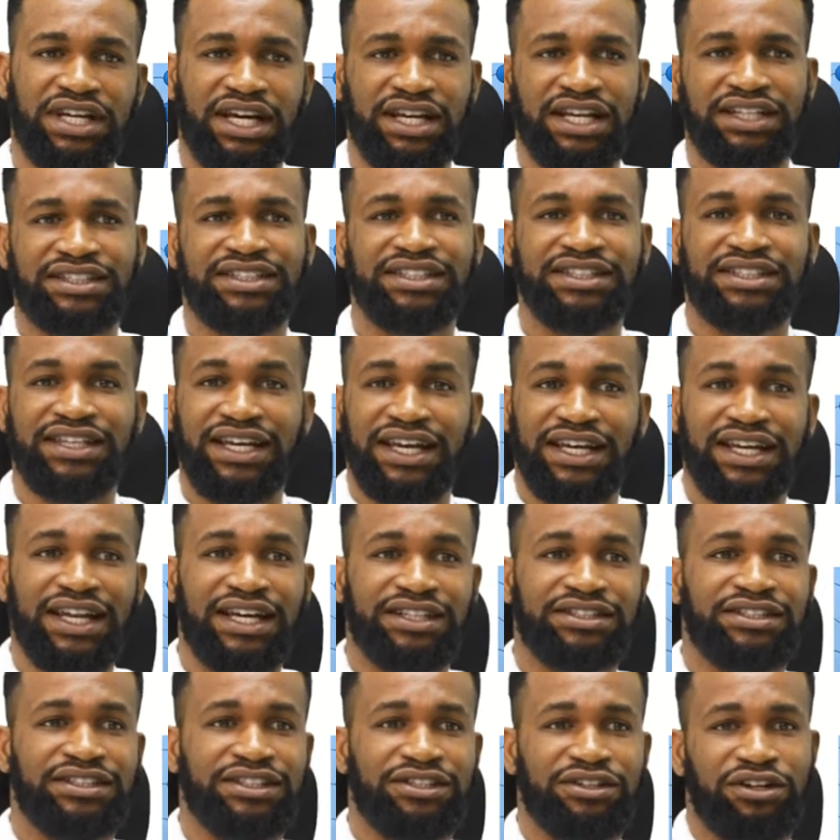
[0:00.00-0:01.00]
kinetic
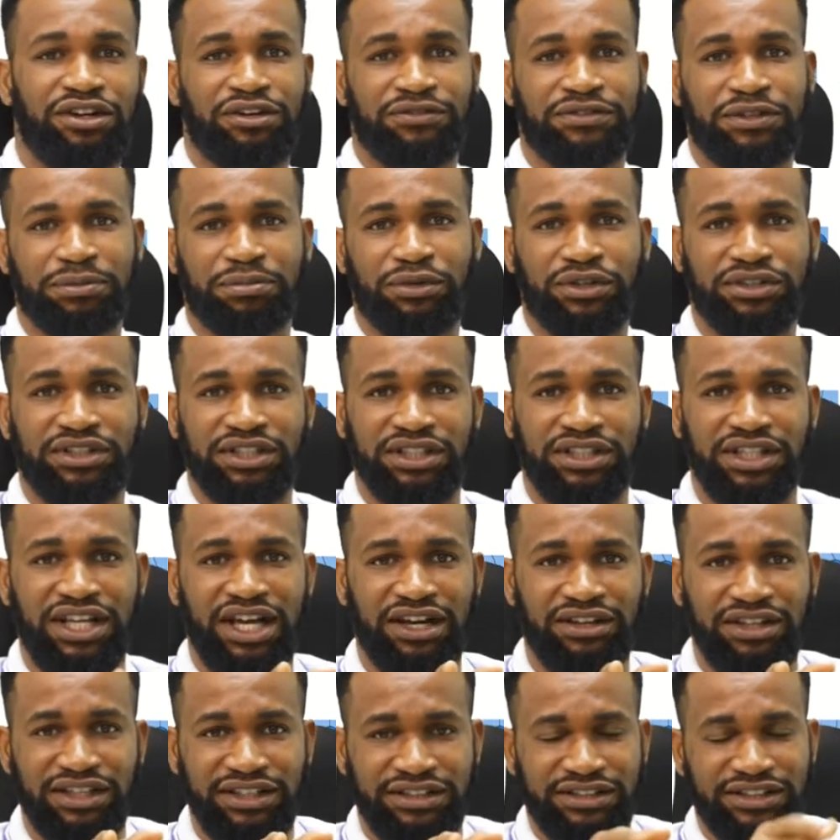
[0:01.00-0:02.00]
energy of the body.
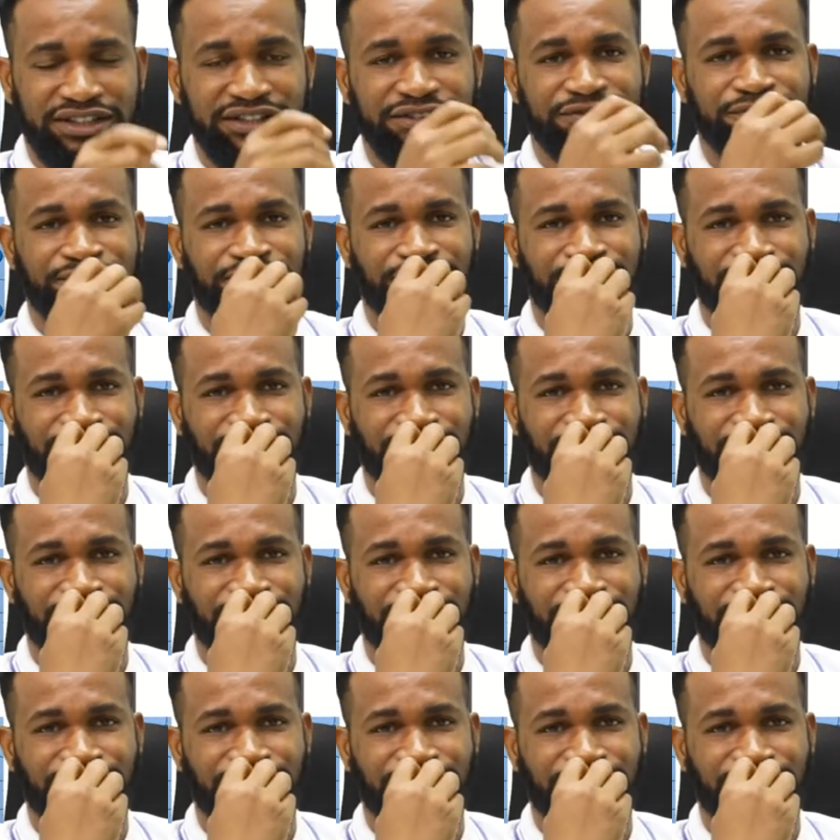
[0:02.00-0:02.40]
Now listen.